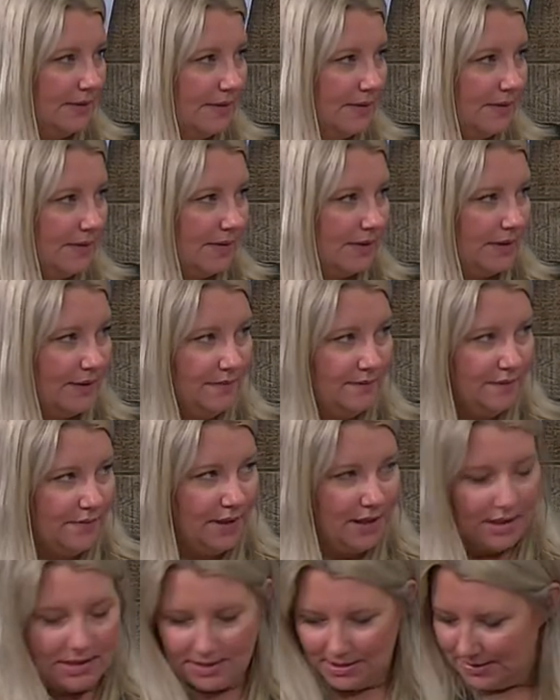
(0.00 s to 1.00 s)
It's looking
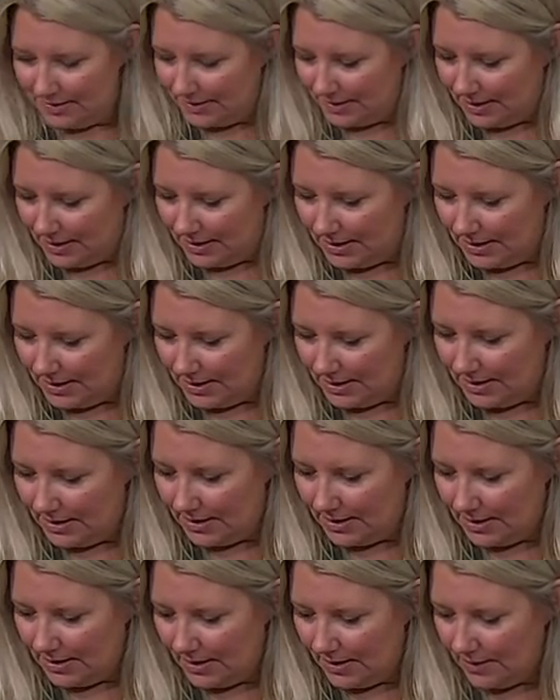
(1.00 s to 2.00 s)

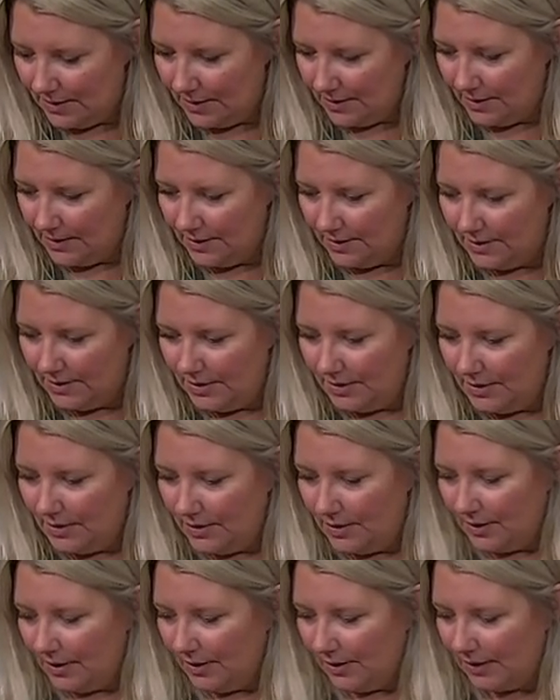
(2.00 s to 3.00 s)
fancy.
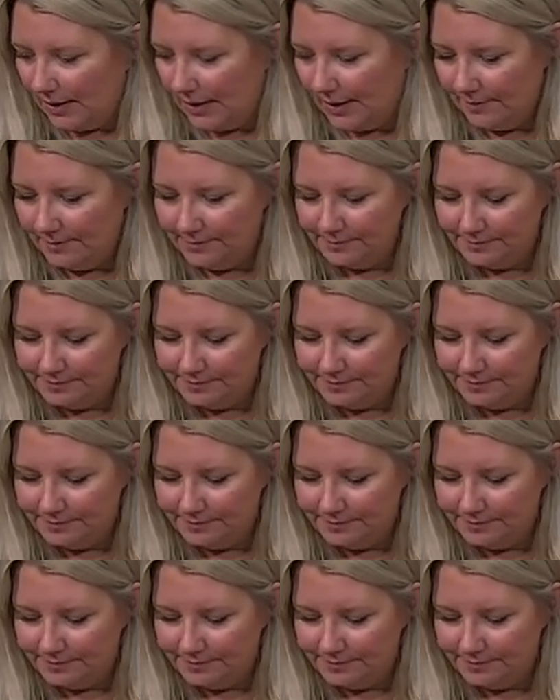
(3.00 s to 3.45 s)
All right.